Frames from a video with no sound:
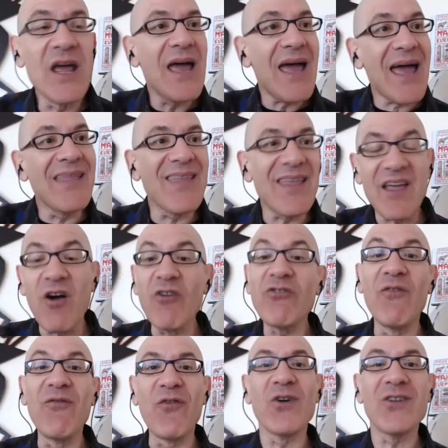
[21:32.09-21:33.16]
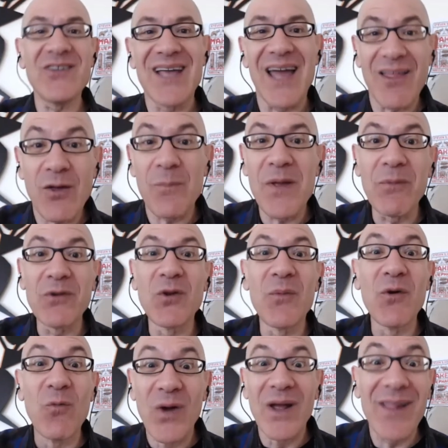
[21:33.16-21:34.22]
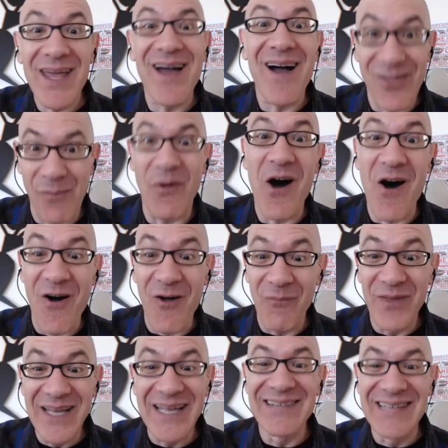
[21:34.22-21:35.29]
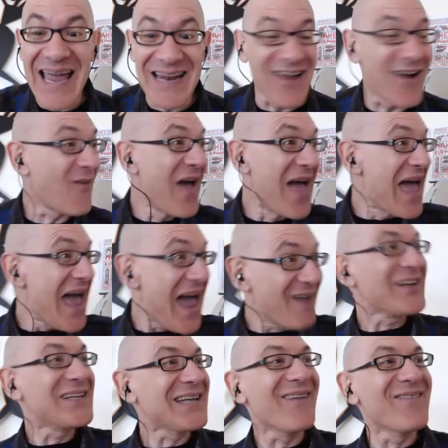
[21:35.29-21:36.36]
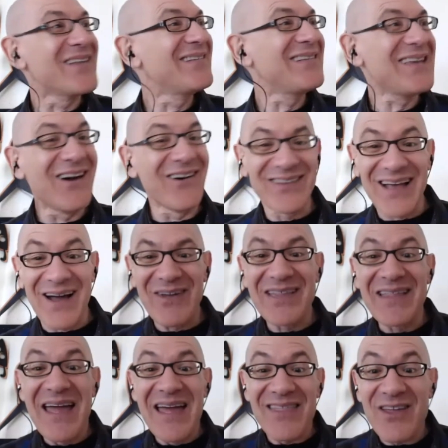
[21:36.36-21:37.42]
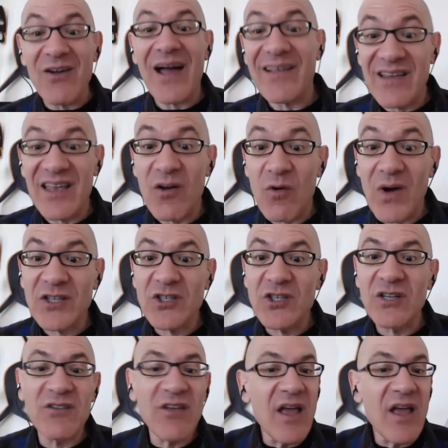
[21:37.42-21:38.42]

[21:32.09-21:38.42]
And then they also force the other people to be really on the ball because they know every time the C E O is coming, they're asking questions.